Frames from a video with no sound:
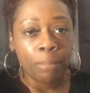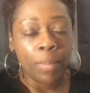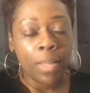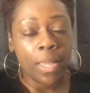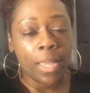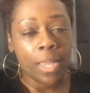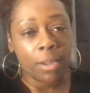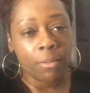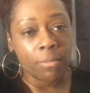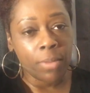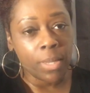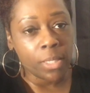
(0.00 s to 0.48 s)

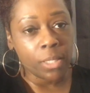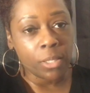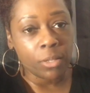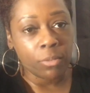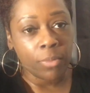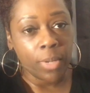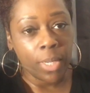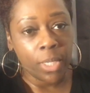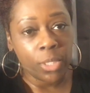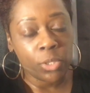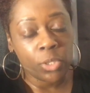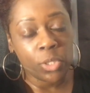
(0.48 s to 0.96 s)
hair
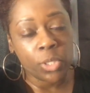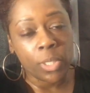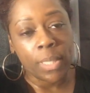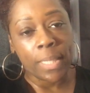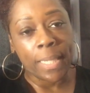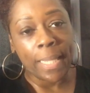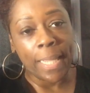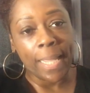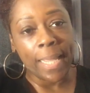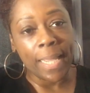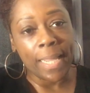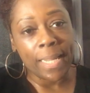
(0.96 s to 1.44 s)

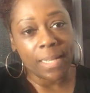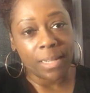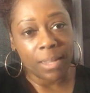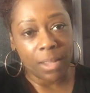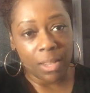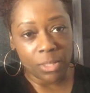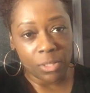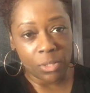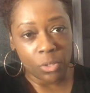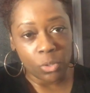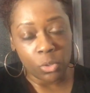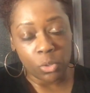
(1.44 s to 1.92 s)
restoration and
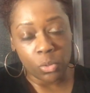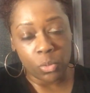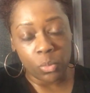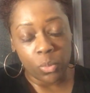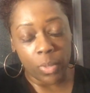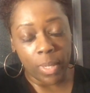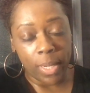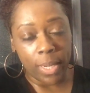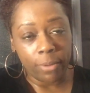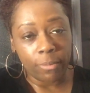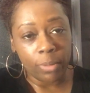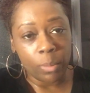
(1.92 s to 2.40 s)
non-surgical
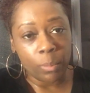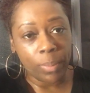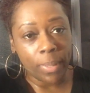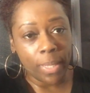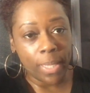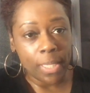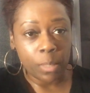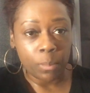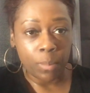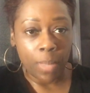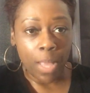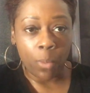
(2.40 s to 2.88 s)
hair
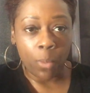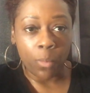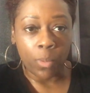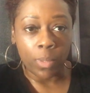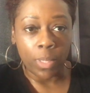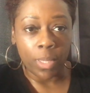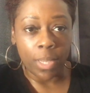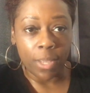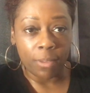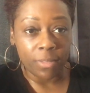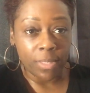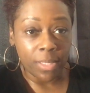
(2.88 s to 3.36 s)
replacement, I
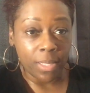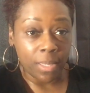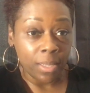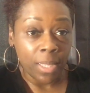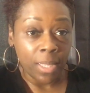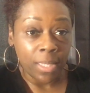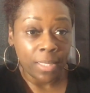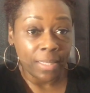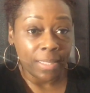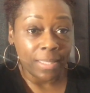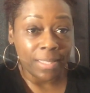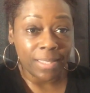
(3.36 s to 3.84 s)
would love to
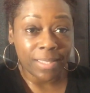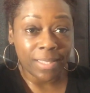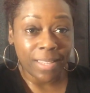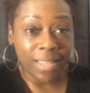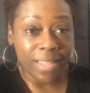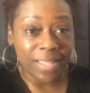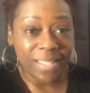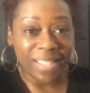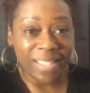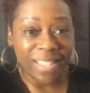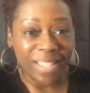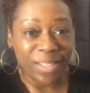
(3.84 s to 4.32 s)

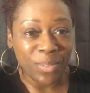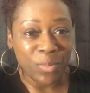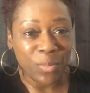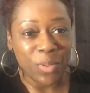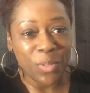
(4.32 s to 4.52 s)
discuss it with